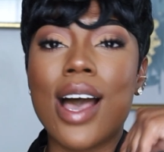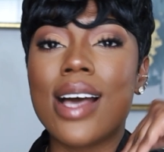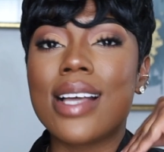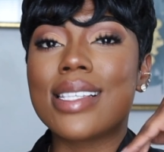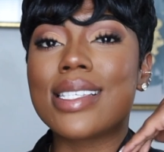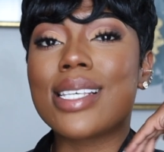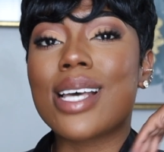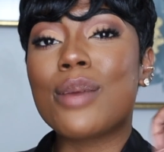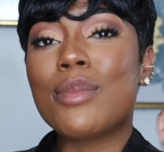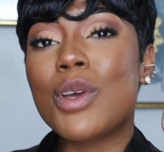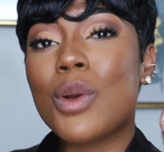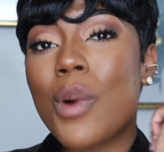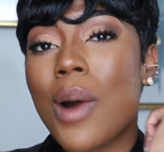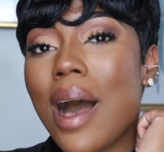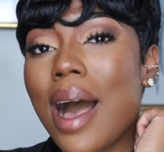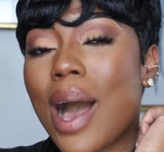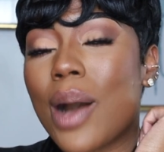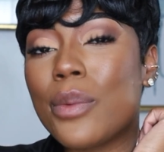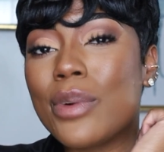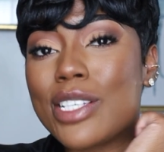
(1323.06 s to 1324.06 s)
Tell me
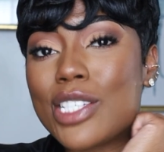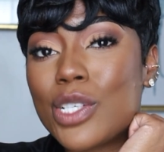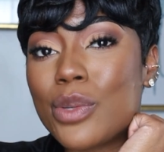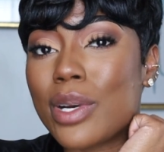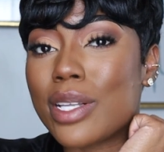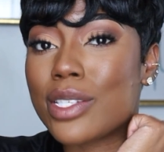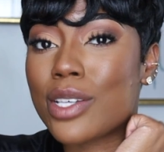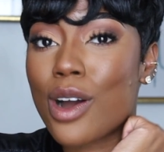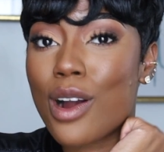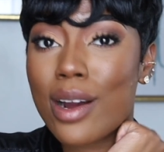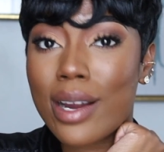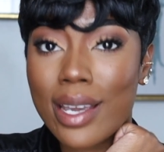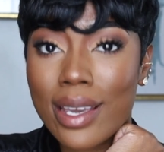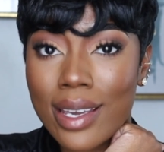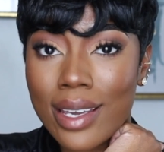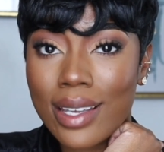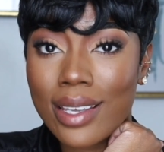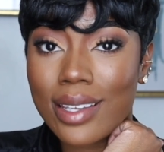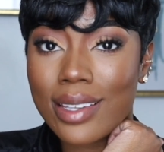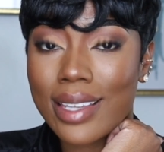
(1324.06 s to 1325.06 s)
why I went to a
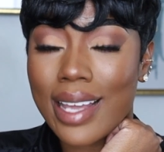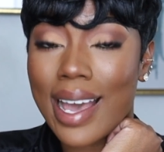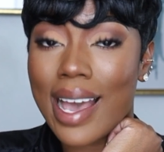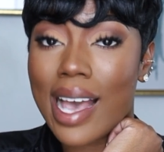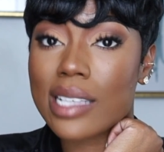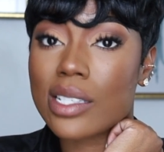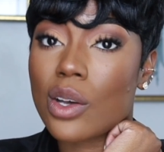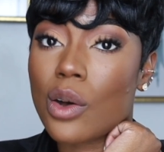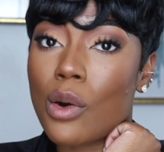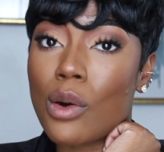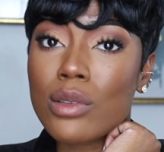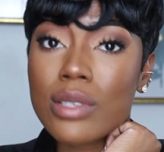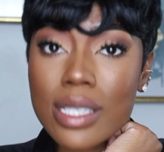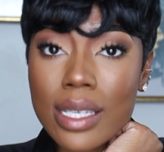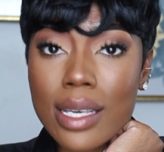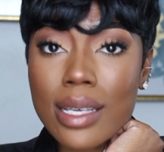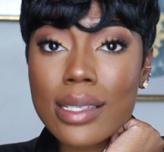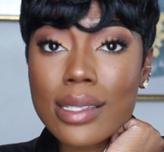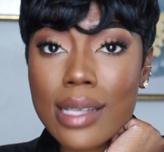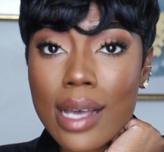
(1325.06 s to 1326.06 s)
Target that has an Ulta
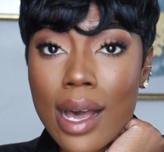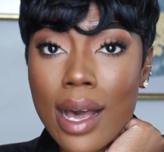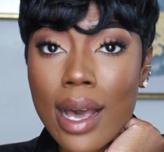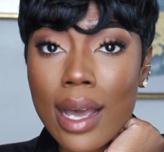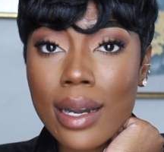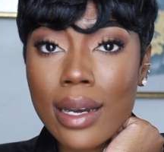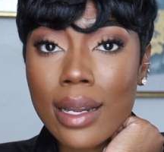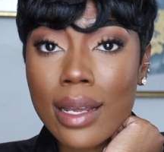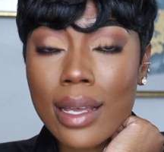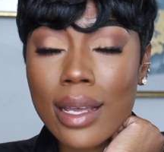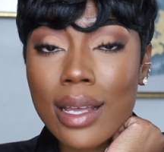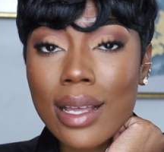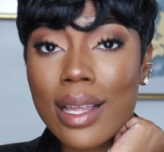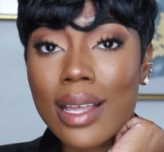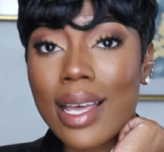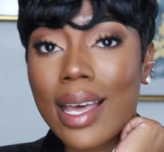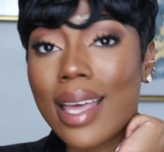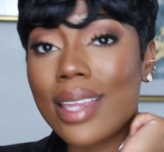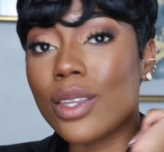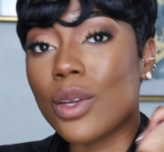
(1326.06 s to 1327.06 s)
inside,
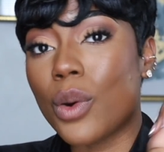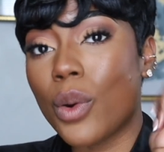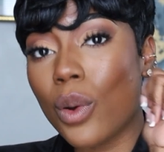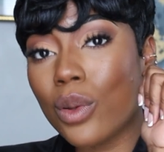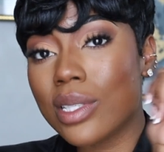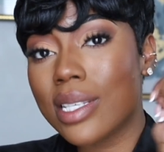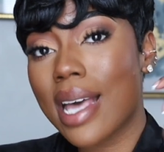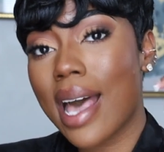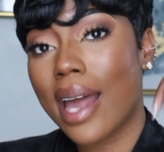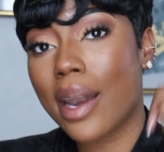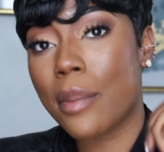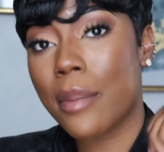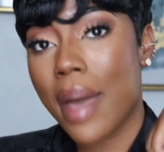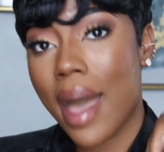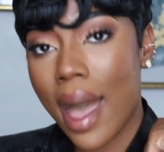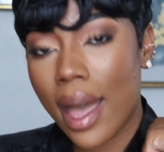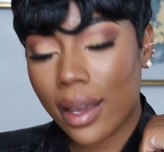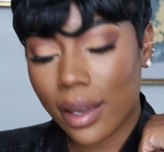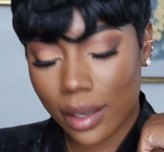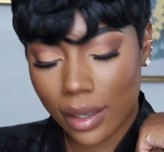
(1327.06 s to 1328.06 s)
and the Ulta had a
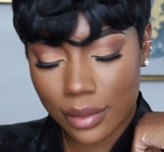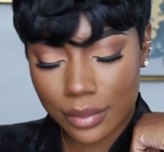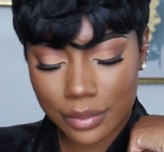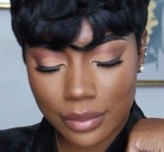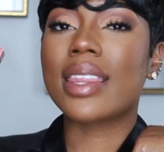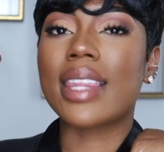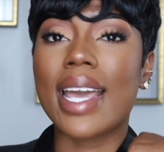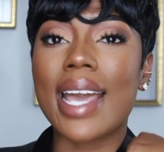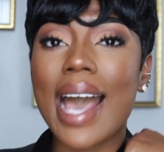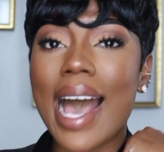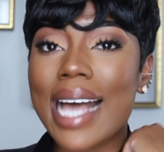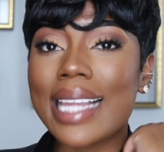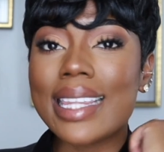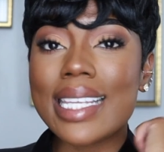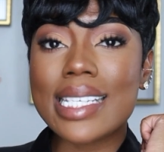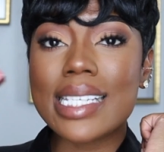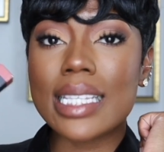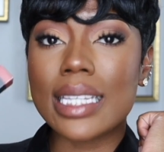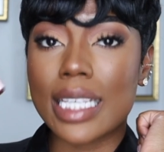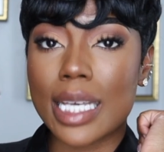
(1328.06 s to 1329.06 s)
MAC. They had
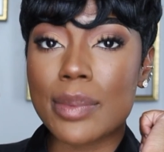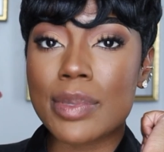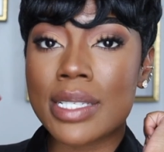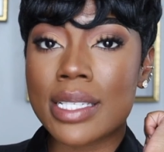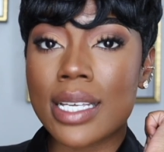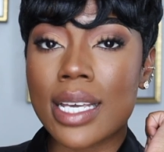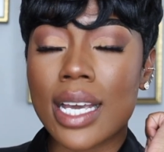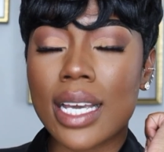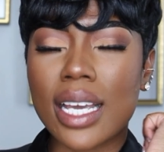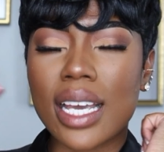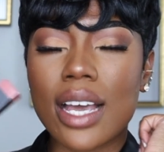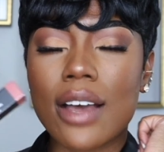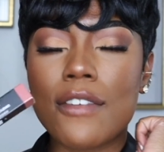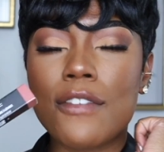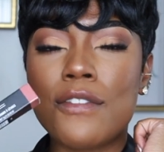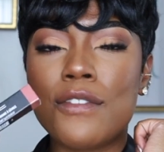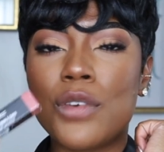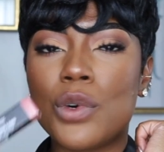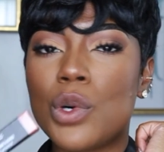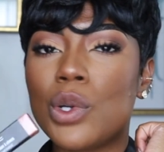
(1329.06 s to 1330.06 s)
this lipstick
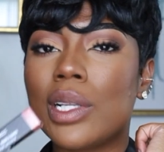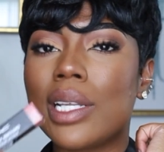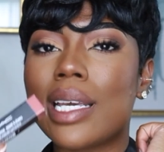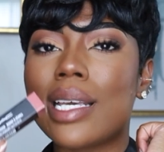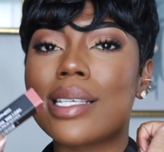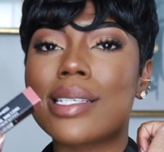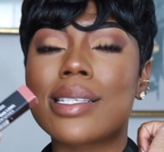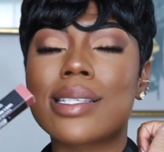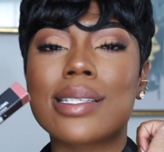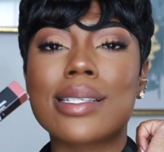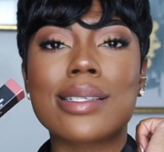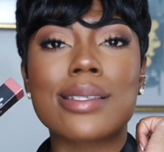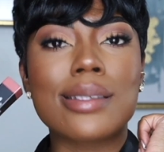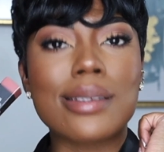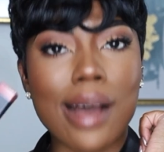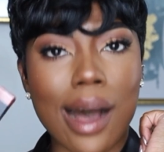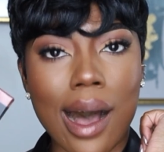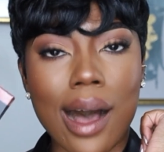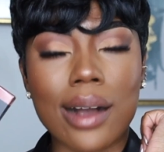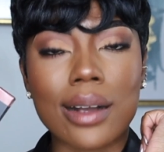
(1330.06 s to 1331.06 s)
fully
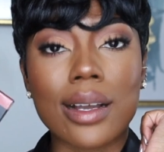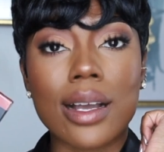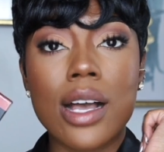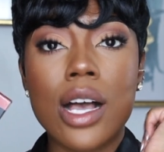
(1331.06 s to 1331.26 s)
stock.